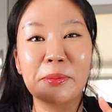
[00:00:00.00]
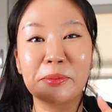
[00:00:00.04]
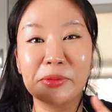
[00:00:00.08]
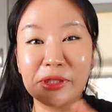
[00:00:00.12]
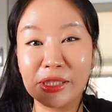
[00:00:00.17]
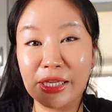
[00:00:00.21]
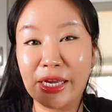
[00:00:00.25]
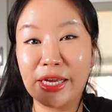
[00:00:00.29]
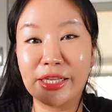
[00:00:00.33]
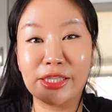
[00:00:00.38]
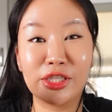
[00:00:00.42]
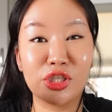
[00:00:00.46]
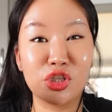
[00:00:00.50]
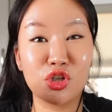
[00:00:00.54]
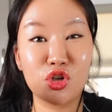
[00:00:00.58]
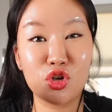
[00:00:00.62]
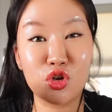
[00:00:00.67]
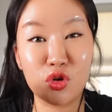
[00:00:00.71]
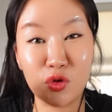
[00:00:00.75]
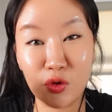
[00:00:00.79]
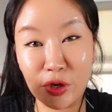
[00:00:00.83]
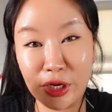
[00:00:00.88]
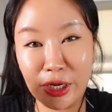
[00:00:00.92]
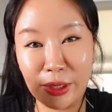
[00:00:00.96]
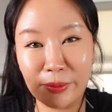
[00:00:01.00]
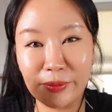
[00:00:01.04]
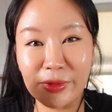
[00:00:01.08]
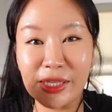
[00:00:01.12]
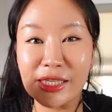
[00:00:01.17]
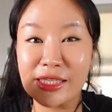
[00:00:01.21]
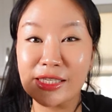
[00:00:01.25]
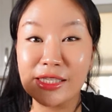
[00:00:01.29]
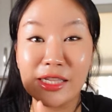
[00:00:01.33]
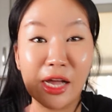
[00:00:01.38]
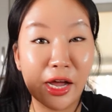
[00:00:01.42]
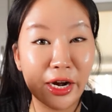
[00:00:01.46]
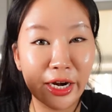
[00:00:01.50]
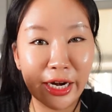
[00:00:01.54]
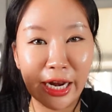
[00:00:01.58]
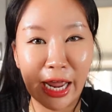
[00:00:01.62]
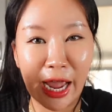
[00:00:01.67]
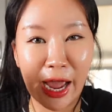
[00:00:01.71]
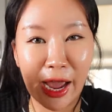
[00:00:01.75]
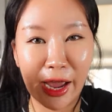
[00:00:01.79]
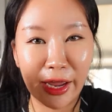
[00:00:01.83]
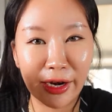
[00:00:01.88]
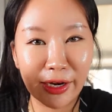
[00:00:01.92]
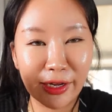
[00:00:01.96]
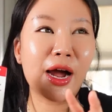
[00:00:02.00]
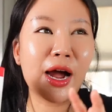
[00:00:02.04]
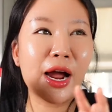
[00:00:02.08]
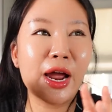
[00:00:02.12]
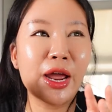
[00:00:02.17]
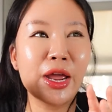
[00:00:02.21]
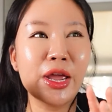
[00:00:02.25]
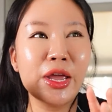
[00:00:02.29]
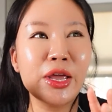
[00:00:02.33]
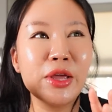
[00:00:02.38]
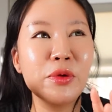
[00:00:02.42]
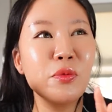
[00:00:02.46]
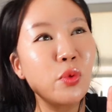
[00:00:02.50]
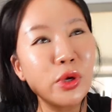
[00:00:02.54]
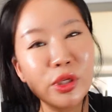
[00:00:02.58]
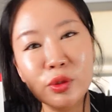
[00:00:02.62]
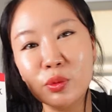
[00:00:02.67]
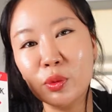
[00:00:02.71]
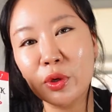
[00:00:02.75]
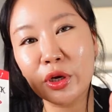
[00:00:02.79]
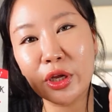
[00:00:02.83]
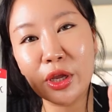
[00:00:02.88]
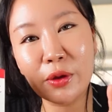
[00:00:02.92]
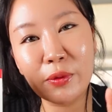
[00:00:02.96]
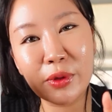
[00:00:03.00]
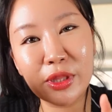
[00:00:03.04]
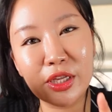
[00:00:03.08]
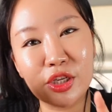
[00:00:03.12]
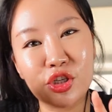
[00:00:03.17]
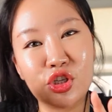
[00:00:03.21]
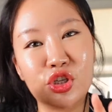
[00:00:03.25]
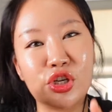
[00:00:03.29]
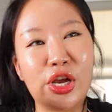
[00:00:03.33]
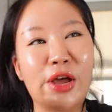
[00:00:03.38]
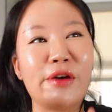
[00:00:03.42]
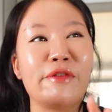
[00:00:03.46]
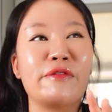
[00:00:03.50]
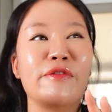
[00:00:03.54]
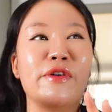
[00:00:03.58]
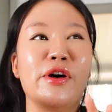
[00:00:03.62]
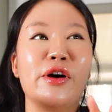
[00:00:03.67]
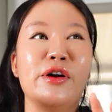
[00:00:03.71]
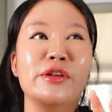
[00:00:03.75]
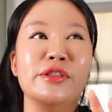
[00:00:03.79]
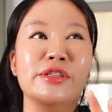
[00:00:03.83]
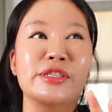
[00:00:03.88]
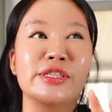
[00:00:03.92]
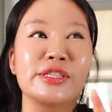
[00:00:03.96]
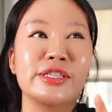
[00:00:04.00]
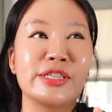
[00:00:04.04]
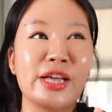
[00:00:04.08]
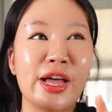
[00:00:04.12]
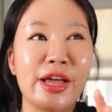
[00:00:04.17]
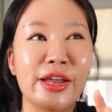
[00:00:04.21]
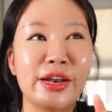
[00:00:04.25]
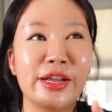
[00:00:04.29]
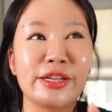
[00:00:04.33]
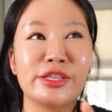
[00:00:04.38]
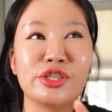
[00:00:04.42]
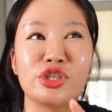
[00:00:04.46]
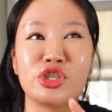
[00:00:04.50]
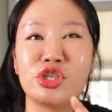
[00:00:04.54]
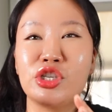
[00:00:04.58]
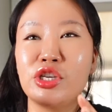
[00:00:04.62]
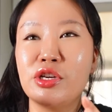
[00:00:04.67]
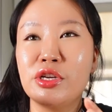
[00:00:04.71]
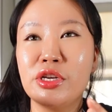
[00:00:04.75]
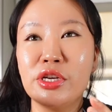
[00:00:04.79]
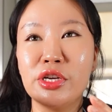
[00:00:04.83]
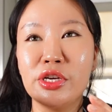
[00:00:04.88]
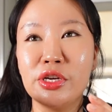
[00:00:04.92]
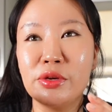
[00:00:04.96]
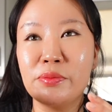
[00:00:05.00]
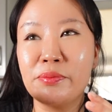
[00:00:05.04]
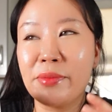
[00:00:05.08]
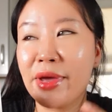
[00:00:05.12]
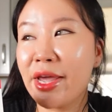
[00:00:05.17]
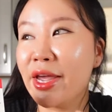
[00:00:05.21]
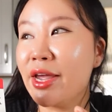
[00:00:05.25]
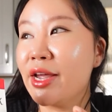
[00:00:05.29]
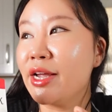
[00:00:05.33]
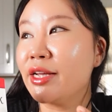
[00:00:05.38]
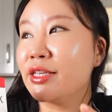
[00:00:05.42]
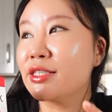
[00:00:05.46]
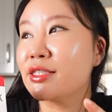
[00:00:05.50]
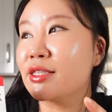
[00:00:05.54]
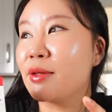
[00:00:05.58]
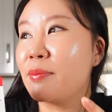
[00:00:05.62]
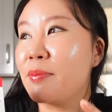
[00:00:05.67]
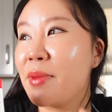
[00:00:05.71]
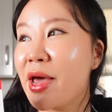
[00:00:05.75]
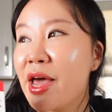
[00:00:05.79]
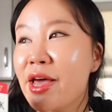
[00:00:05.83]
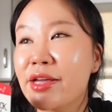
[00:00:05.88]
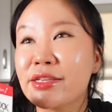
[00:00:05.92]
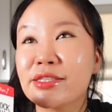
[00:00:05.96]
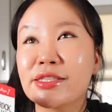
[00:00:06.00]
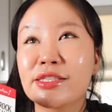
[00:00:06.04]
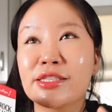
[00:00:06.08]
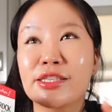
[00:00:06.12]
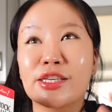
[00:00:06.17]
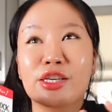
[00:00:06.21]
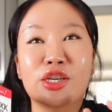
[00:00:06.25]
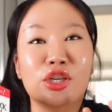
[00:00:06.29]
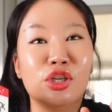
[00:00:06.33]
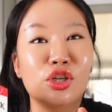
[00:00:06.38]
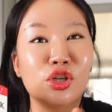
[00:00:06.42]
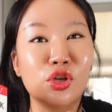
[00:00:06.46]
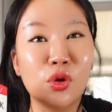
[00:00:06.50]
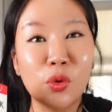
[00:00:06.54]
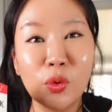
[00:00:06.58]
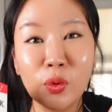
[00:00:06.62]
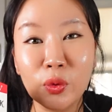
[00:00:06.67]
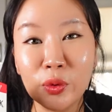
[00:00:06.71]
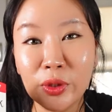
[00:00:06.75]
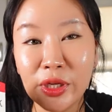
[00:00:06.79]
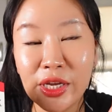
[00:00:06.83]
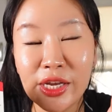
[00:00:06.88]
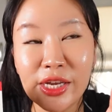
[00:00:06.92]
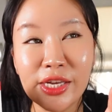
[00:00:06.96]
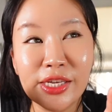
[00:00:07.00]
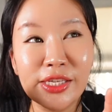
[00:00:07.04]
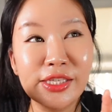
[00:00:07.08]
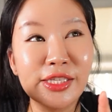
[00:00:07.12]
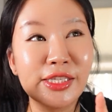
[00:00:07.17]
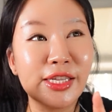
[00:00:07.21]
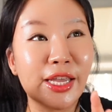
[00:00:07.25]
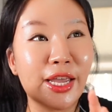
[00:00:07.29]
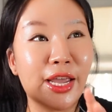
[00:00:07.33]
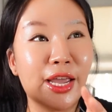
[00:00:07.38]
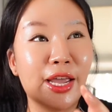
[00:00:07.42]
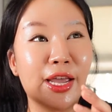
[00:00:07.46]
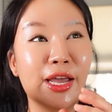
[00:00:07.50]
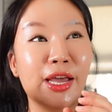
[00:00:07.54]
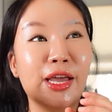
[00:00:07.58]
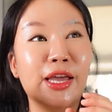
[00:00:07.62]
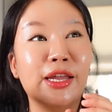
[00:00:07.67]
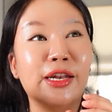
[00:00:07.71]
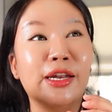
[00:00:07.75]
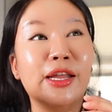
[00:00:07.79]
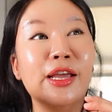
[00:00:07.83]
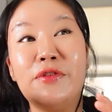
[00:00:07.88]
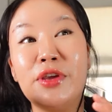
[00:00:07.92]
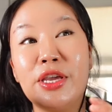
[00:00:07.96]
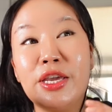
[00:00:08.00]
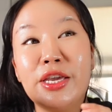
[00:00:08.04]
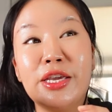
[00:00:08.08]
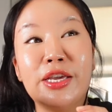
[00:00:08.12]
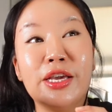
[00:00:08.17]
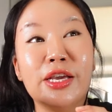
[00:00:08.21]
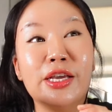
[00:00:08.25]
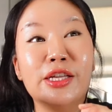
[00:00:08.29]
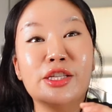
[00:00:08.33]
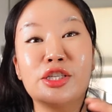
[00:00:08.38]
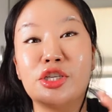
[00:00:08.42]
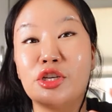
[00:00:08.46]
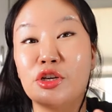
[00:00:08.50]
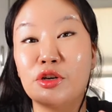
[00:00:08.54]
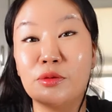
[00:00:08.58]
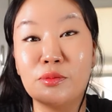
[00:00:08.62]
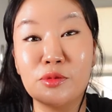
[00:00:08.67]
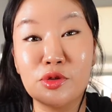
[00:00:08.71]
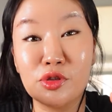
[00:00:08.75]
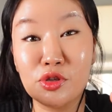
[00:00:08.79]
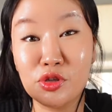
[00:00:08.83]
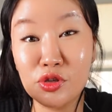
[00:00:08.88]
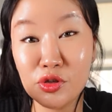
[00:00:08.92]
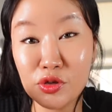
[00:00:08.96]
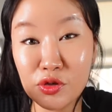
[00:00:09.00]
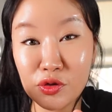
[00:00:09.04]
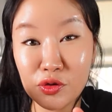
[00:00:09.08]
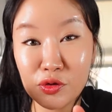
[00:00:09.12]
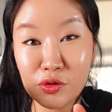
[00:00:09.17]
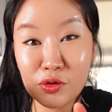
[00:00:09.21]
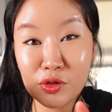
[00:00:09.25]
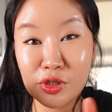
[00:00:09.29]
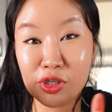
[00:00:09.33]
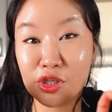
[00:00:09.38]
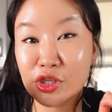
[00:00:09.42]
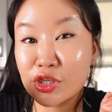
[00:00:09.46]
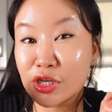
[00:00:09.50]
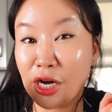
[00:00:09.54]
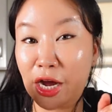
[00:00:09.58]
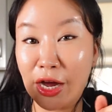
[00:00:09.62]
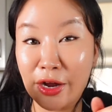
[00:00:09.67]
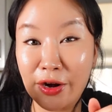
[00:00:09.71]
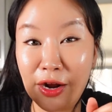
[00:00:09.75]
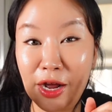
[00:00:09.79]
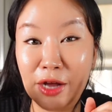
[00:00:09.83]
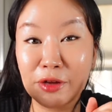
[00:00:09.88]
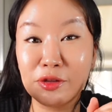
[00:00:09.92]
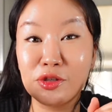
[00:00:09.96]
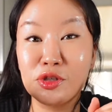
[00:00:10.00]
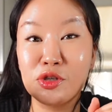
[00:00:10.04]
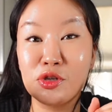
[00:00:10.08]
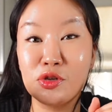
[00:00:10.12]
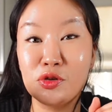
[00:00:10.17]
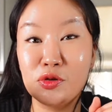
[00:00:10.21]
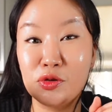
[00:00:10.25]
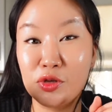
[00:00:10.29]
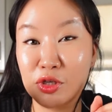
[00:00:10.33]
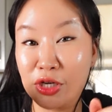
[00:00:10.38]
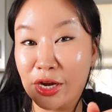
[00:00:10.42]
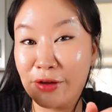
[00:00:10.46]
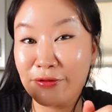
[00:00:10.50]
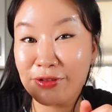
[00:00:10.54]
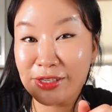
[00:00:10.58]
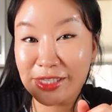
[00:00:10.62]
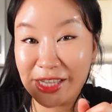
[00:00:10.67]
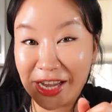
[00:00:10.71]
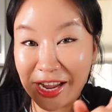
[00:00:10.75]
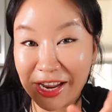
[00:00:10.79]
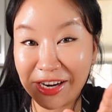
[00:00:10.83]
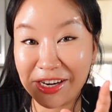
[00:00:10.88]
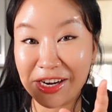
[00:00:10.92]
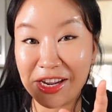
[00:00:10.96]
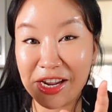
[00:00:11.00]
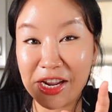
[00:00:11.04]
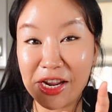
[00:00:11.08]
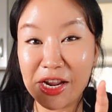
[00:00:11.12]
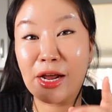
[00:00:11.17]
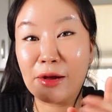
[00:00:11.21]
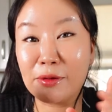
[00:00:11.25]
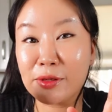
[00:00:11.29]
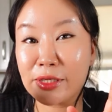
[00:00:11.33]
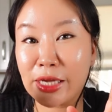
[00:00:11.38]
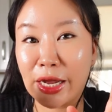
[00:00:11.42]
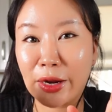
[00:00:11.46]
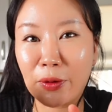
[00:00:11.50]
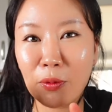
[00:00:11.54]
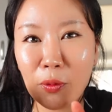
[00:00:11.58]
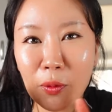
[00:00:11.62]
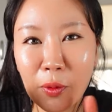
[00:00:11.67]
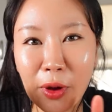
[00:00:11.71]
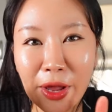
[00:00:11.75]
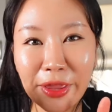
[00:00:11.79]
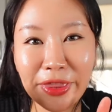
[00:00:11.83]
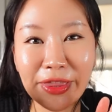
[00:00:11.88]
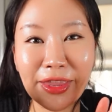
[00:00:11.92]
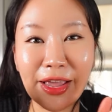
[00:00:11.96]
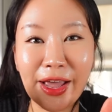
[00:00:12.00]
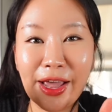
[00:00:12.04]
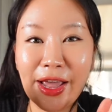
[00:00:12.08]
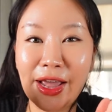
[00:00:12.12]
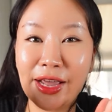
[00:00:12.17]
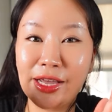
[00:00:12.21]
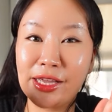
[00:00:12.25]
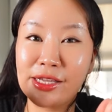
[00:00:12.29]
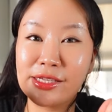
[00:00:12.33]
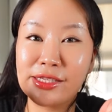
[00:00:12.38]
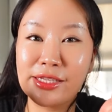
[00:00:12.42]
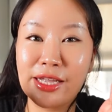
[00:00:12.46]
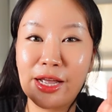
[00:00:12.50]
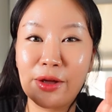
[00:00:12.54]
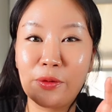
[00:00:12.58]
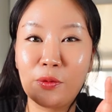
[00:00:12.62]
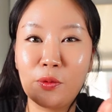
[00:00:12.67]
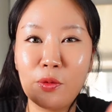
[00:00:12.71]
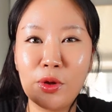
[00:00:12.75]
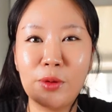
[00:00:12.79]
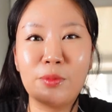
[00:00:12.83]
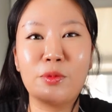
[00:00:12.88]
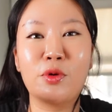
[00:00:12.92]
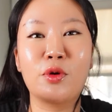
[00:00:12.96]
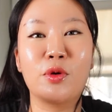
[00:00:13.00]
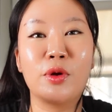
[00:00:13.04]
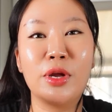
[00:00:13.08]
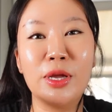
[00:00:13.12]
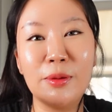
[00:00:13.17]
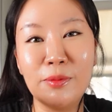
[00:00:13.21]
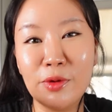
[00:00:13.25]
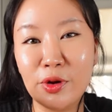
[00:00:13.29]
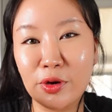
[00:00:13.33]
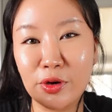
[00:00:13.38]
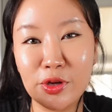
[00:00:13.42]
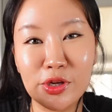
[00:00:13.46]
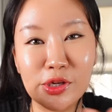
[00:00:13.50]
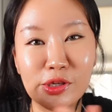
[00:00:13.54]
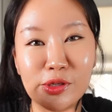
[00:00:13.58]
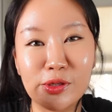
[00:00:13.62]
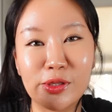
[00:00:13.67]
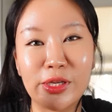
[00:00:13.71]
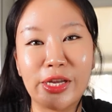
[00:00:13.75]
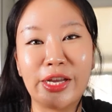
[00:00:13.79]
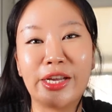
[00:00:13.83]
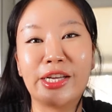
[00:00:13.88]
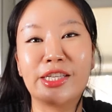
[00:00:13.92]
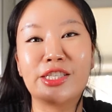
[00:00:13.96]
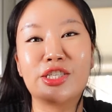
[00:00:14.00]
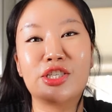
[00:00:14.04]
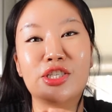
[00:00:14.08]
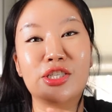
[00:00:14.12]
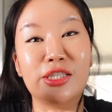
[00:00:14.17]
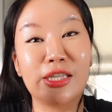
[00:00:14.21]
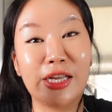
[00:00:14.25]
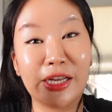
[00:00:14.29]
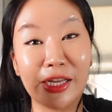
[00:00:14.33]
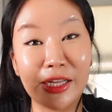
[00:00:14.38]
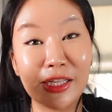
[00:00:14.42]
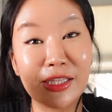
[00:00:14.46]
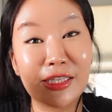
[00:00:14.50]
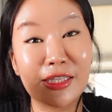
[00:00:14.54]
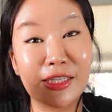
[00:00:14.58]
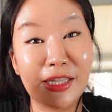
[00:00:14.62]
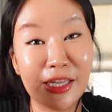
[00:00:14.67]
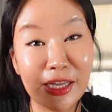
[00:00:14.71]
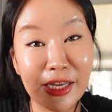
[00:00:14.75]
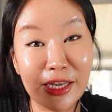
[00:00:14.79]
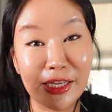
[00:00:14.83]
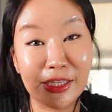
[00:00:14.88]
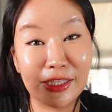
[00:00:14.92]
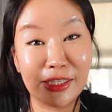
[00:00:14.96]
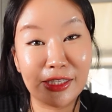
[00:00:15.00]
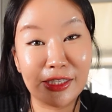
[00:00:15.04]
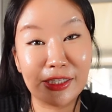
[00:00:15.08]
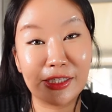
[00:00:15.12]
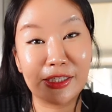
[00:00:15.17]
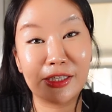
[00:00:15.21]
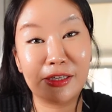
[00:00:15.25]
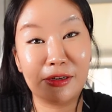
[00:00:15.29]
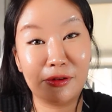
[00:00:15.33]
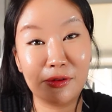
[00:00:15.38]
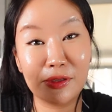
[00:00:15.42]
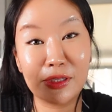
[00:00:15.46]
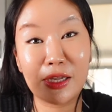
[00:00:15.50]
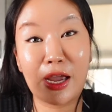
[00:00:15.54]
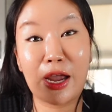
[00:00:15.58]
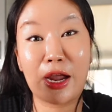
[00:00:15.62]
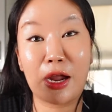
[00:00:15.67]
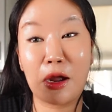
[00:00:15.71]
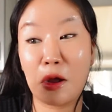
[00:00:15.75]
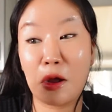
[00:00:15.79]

plant cream. This is not an ad. I was working with a chef on set and she makes the best cannolis and vegan tiramisus. Shout out to Chef Sandy. I was like, what the heck is that whipped cream you're using? And she's like, it's this. And I was like,